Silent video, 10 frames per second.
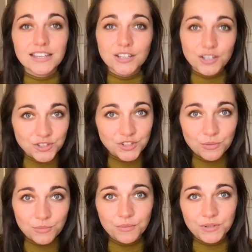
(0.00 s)

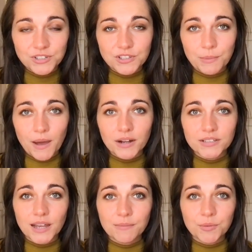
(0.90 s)
consumer, which is the
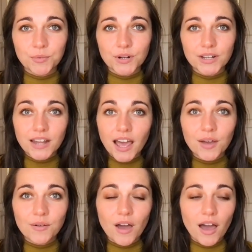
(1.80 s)
paradigm that we're in
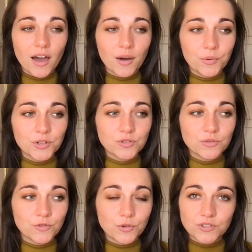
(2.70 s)
now, which
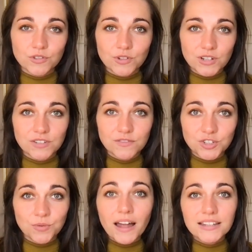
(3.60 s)
focuses on
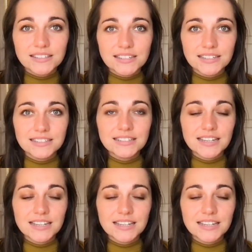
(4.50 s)
individuality.